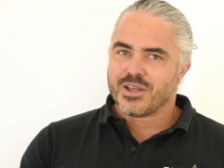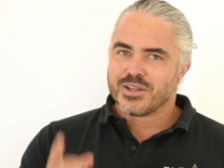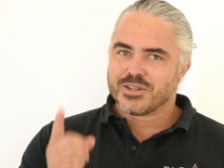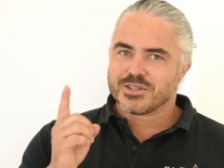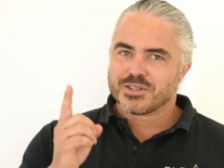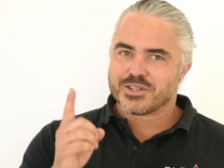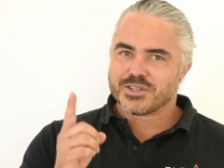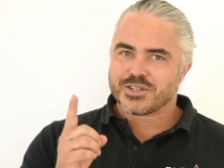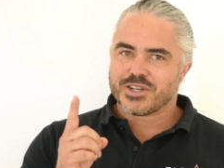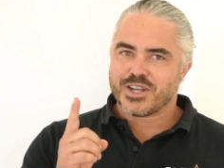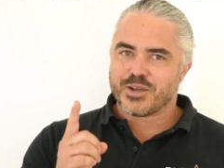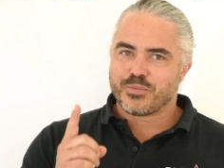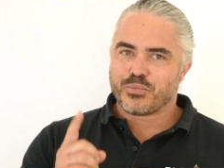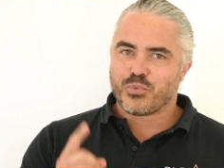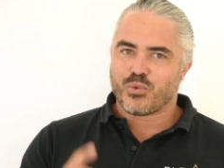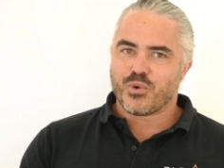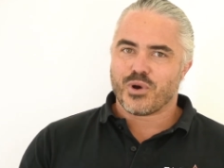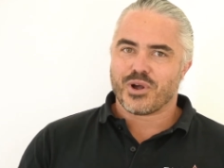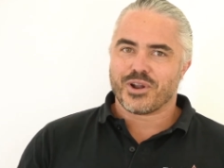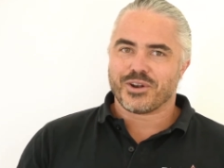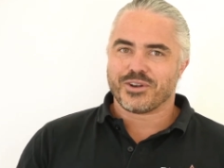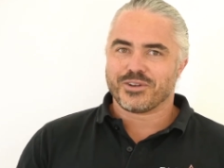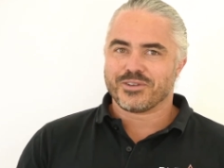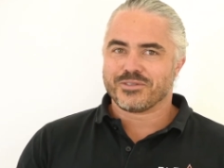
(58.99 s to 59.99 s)
Step
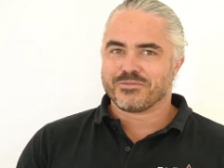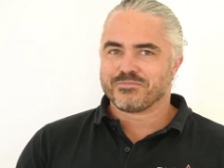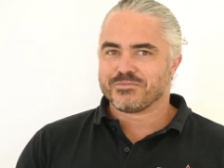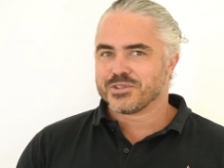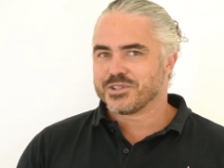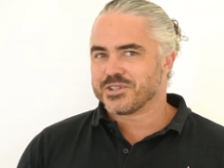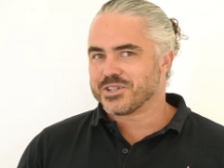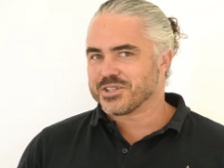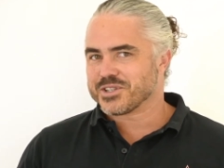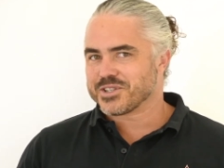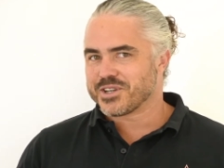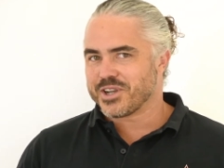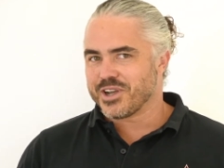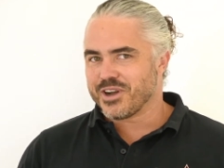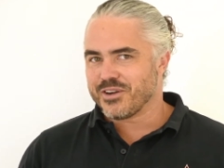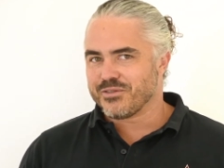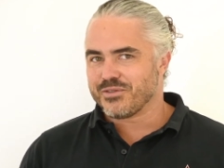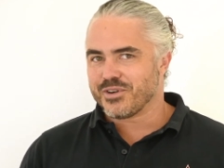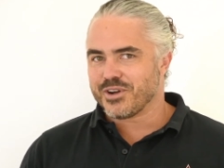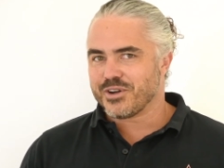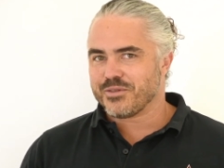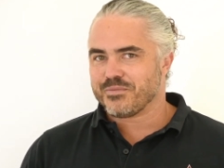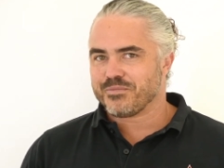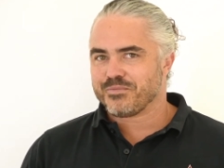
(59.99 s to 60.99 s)
1,
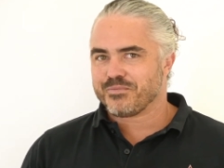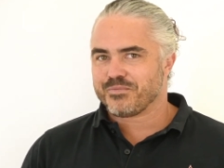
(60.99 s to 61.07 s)
discover.